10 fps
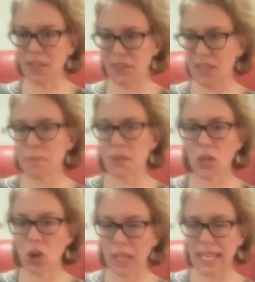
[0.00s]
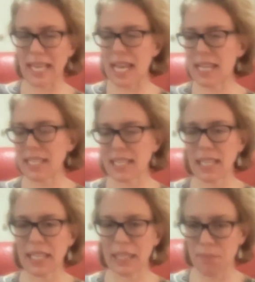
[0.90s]
giving them a lolly and
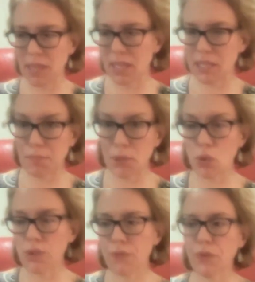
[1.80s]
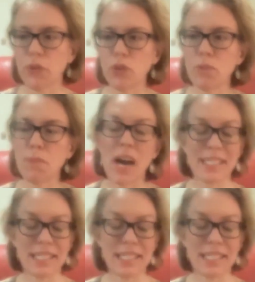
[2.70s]
telling them that it's beautiful, you might